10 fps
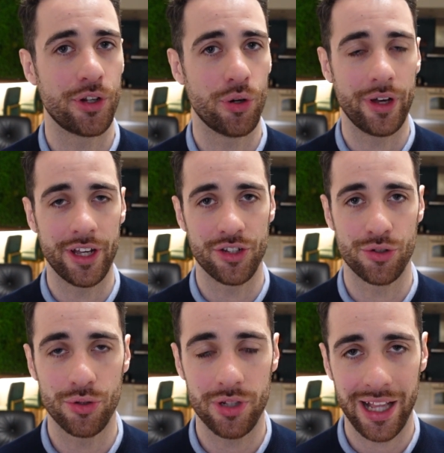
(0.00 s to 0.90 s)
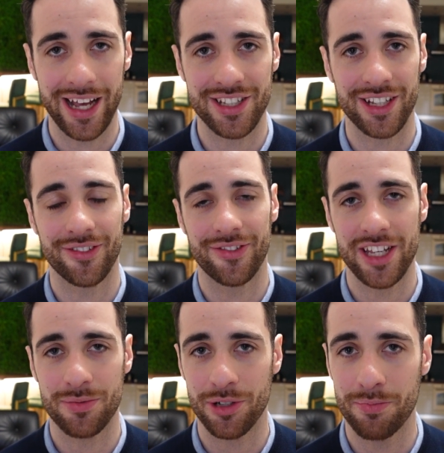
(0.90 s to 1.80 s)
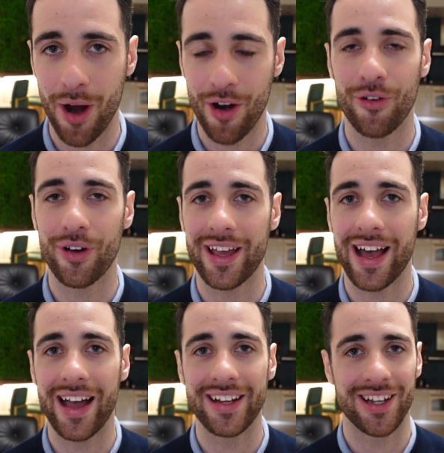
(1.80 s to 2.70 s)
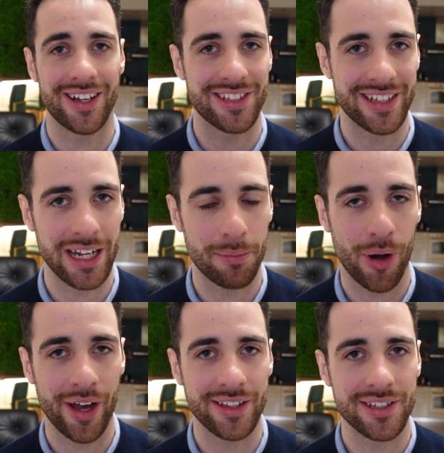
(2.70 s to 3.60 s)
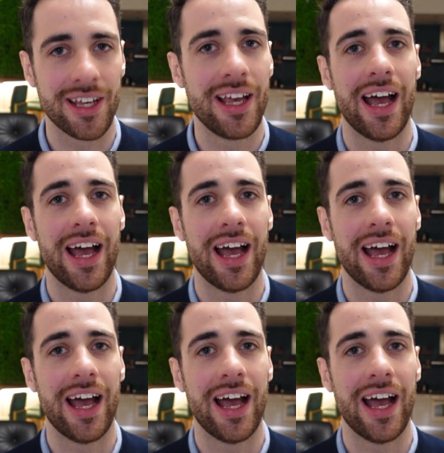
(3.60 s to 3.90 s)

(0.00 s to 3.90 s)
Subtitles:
You know, it is utilizing Facebook's powerful AI, tons of data points.